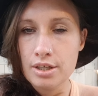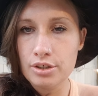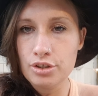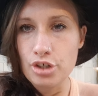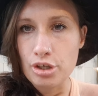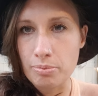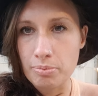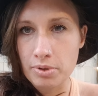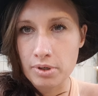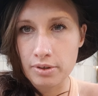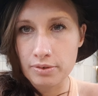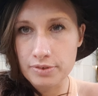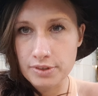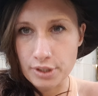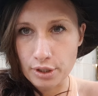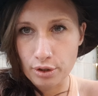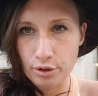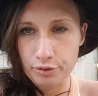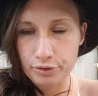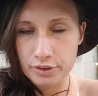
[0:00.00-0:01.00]
treatment of
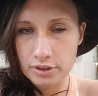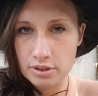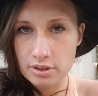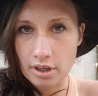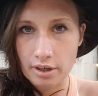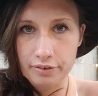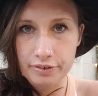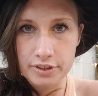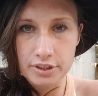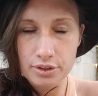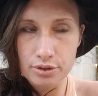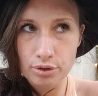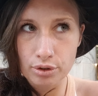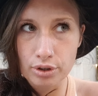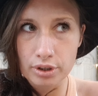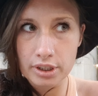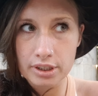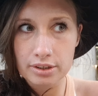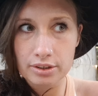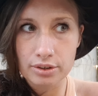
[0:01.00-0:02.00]
self and stuff. It's
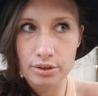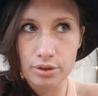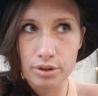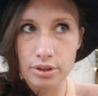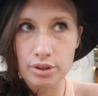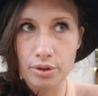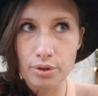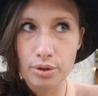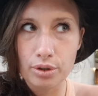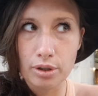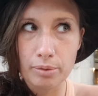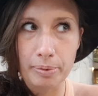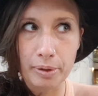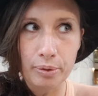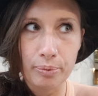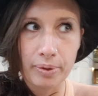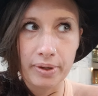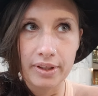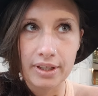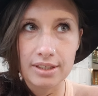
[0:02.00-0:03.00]
not all about
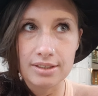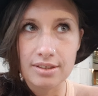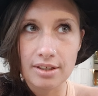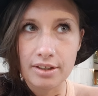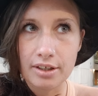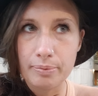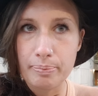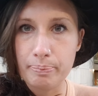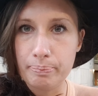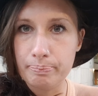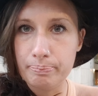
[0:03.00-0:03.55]
what this other